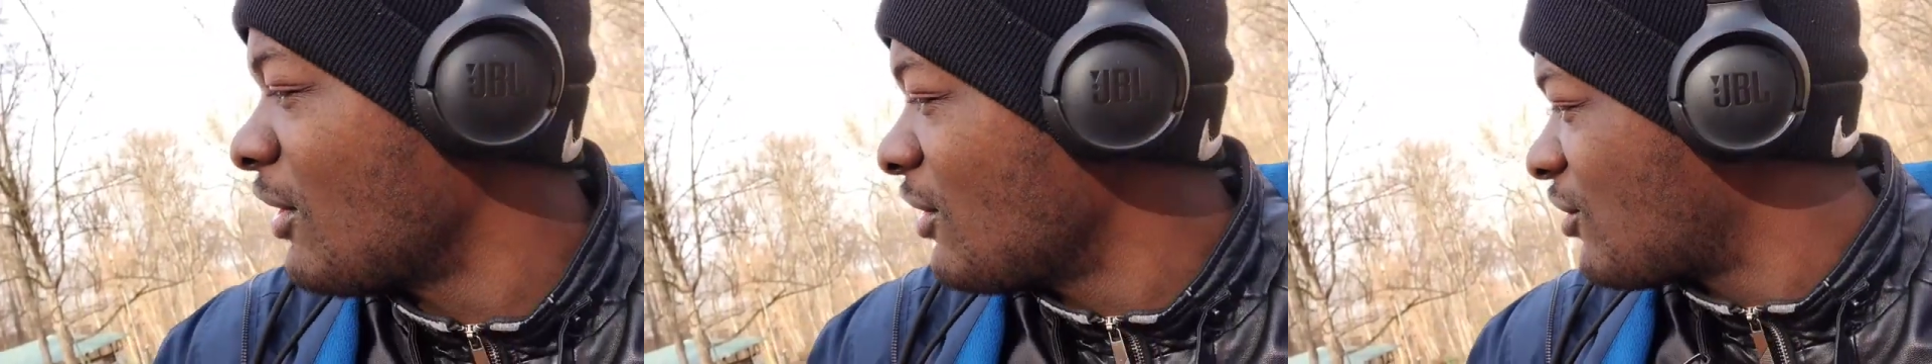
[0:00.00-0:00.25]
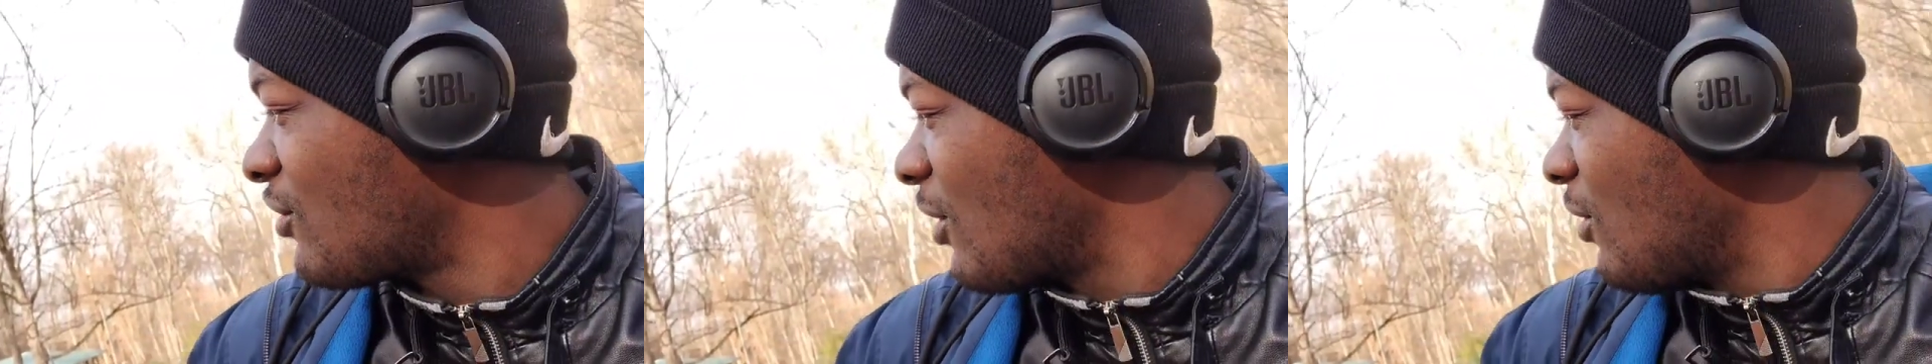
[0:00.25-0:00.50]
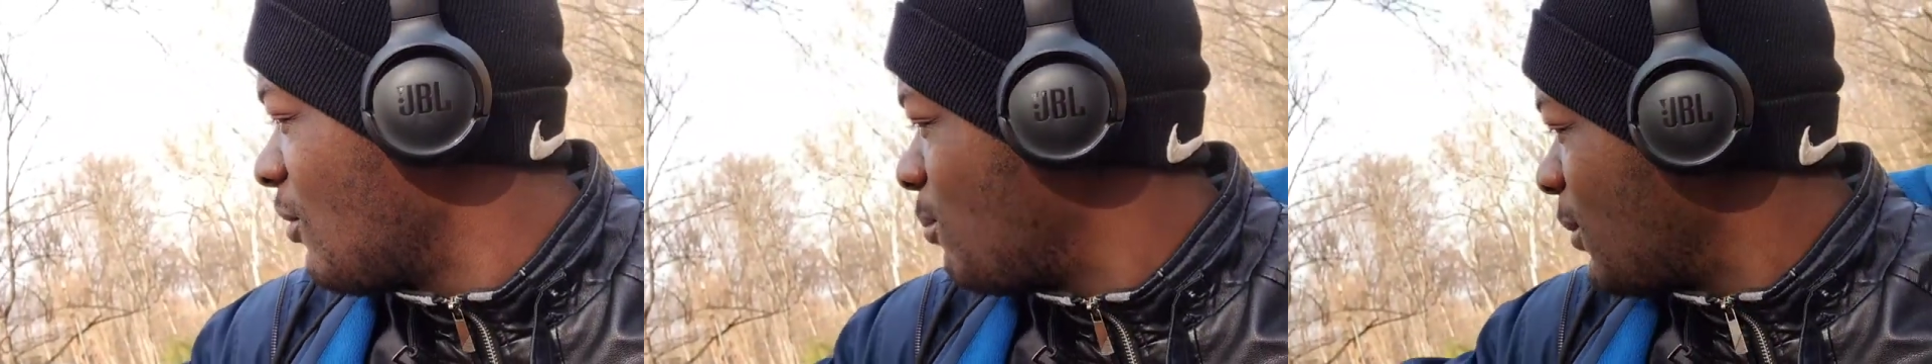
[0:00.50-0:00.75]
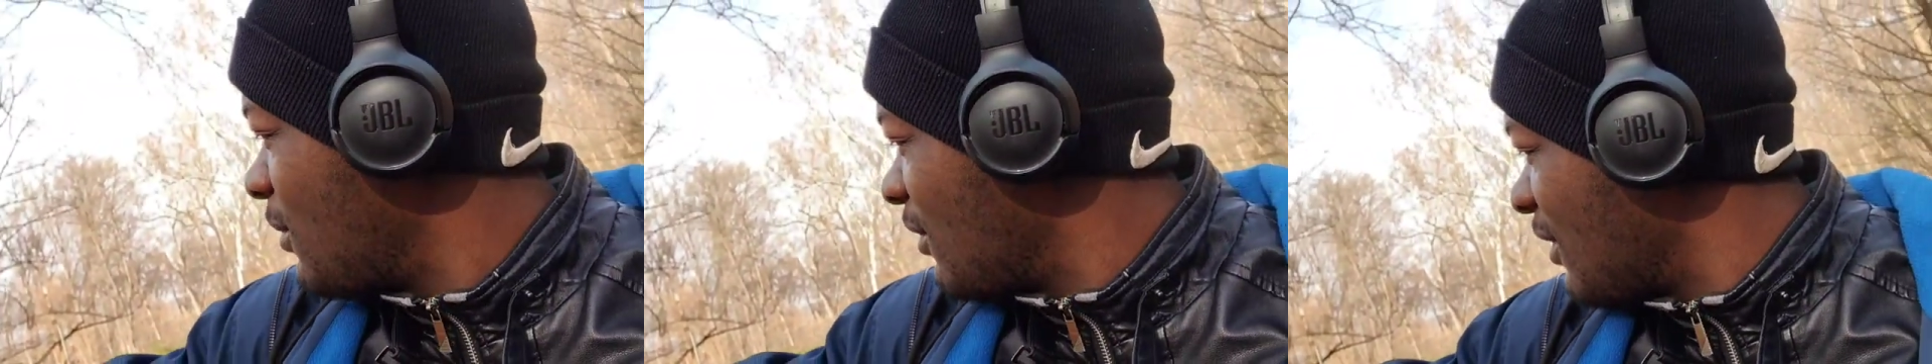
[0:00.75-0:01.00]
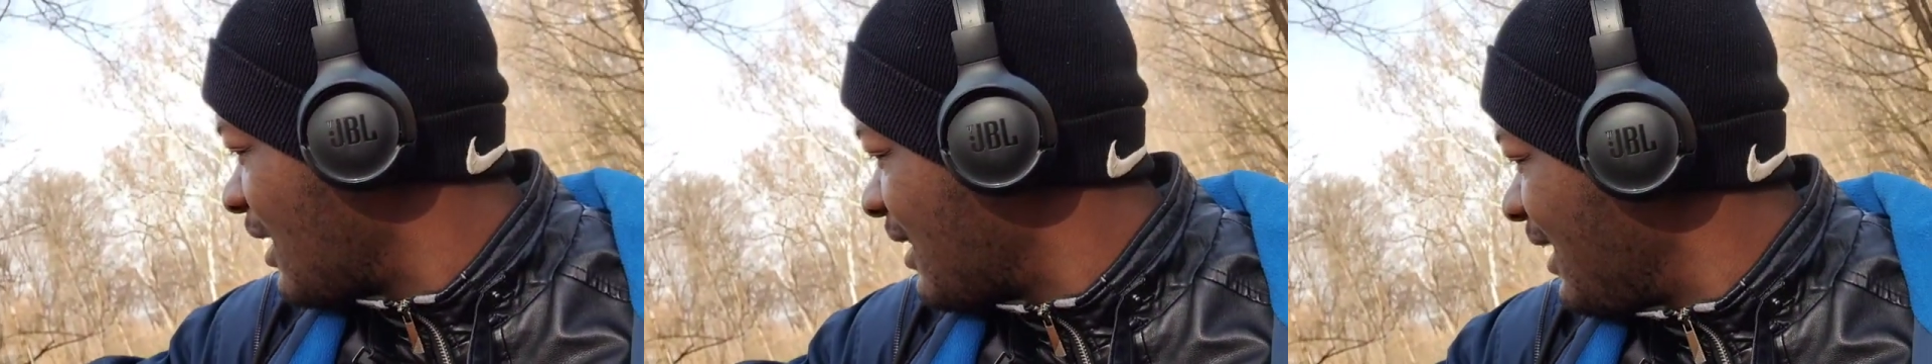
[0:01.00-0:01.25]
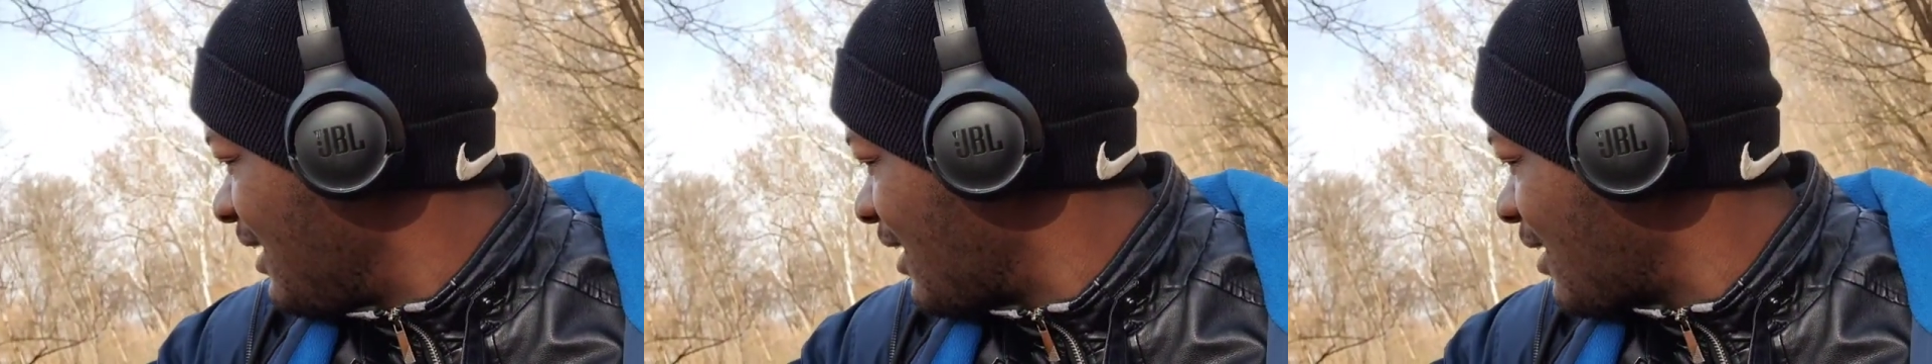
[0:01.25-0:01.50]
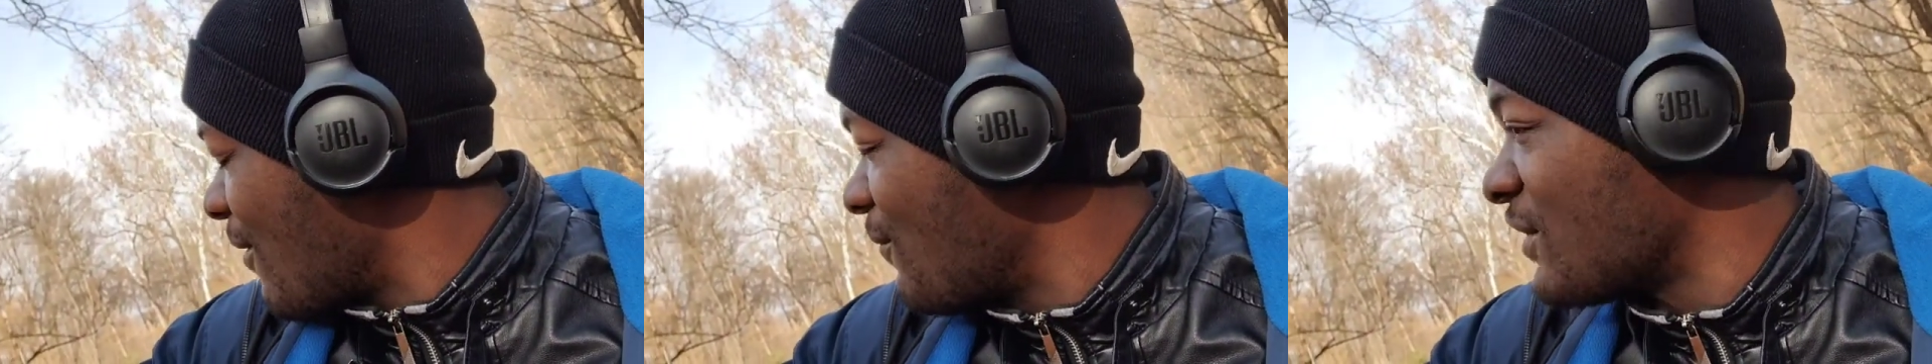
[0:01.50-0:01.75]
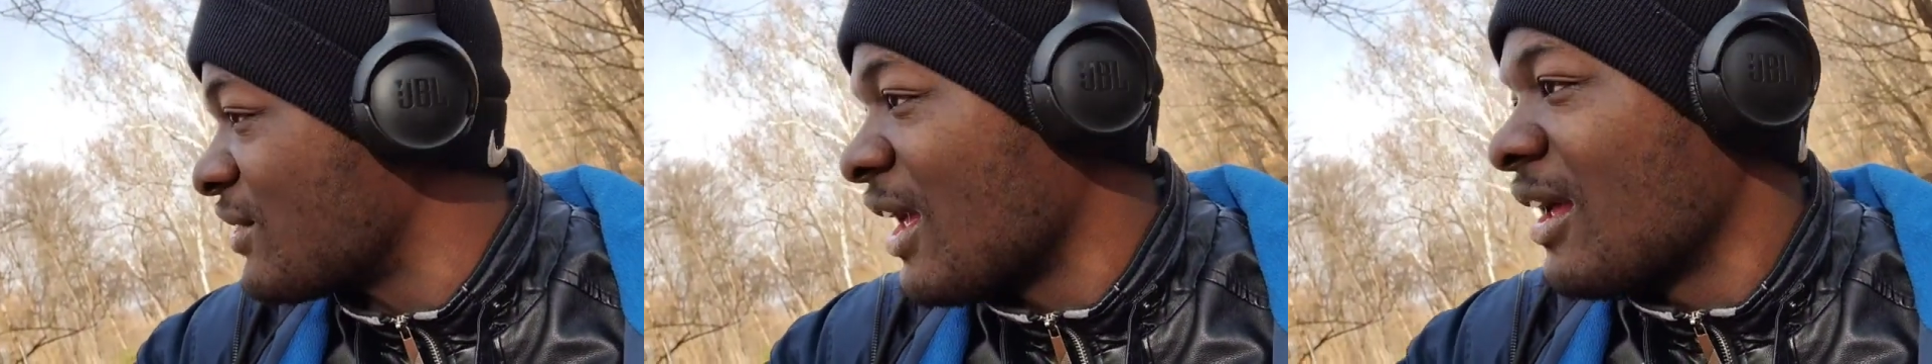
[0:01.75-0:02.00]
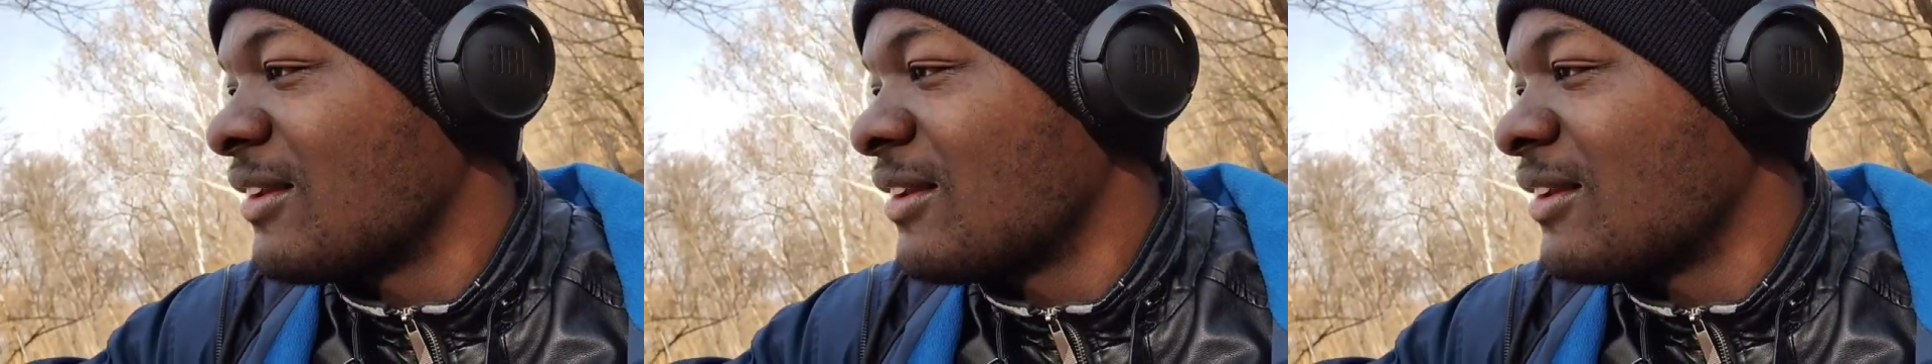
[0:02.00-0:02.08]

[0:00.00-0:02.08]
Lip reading: on a show, putting on a clinic of this